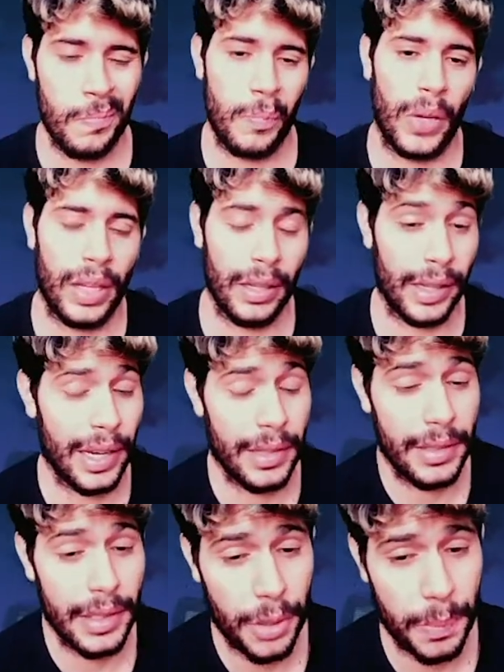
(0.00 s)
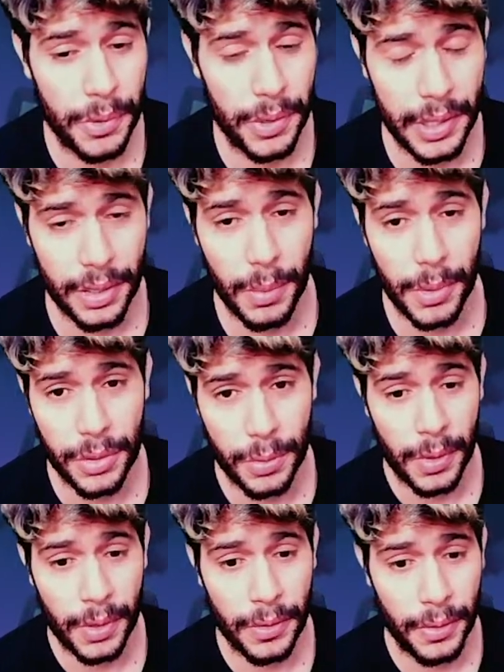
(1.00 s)
And again, Ditto putting so much
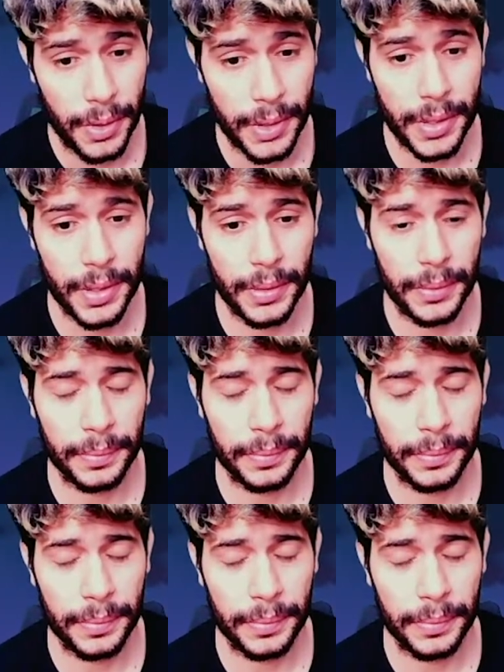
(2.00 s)
work for us.